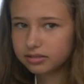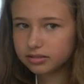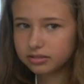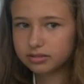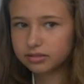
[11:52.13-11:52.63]

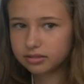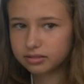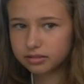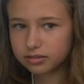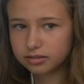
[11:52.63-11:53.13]

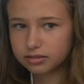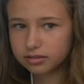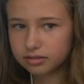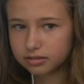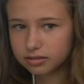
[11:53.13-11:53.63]

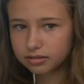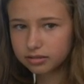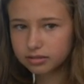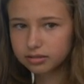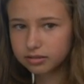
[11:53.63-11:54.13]

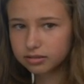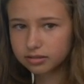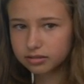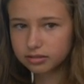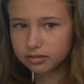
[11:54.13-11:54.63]

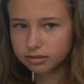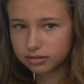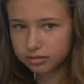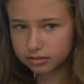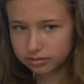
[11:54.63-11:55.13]

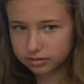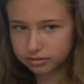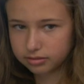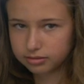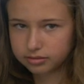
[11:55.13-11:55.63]

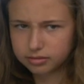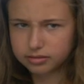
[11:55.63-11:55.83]
(not speaking)